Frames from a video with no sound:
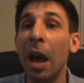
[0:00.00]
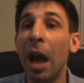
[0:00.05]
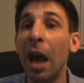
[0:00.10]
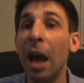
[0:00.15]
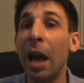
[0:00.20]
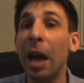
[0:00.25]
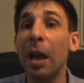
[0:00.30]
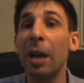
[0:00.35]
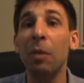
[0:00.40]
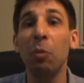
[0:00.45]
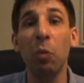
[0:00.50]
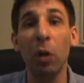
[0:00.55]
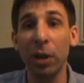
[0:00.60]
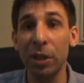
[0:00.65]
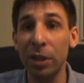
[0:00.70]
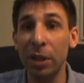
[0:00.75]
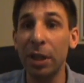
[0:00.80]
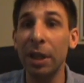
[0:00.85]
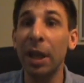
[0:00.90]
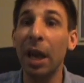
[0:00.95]
And
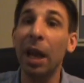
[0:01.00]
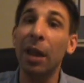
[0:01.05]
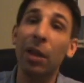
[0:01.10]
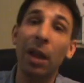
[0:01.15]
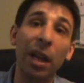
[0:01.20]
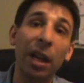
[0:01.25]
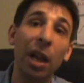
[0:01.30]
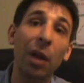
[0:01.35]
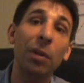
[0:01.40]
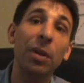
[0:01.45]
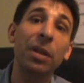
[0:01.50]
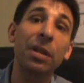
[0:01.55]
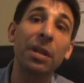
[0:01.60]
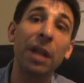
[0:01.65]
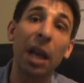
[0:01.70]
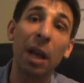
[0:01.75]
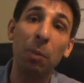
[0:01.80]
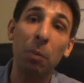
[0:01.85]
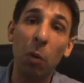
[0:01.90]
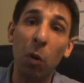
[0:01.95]
once again, like I was
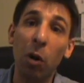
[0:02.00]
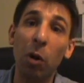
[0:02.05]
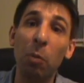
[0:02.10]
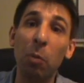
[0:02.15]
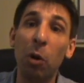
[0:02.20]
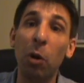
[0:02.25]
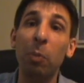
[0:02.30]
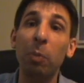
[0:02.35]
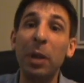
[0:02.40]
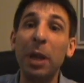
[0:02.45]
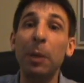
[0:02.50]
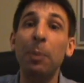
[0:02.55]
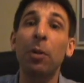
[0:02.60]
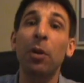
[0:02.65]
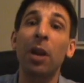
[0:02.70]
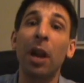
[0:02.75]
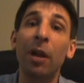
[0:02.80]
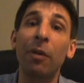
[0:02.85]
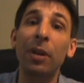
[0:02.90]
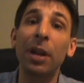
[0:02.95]
saying, more and more
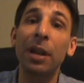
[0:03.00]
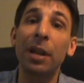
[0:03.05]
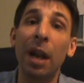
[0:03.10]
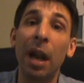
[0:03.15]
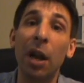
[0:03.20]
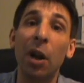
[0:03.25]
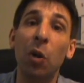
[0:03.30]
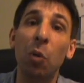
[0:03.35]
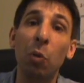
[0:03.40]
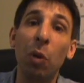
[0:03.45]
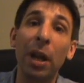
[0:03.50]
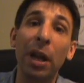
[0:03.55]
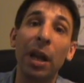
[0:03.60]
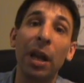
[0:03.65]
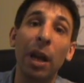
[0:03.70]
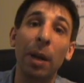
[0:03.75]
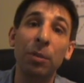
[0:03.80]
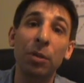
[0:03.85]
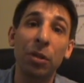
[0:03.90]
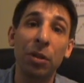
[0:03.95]
people every day are
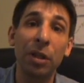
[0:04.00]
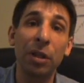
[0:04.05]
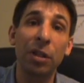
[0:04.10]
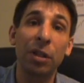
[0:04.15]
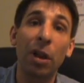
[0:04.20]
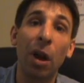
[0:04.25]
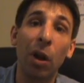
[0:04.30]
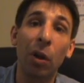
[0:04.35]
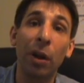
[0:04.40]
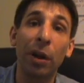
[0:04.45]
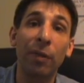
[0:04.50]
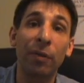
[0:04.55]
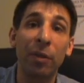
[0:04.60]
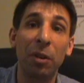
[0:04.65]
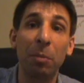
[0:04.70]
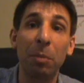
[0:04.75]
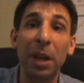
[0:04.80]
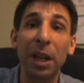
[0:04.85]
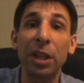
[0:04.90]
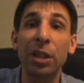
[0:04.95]
waking up to this dollar
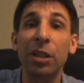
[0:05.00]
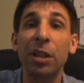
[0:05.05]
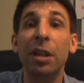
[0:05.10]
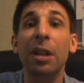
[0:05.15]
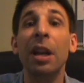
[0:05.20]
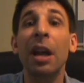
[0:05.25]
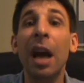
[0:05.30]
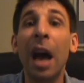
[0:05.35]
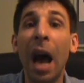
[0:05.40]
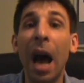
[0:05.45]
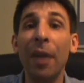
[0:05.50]
information.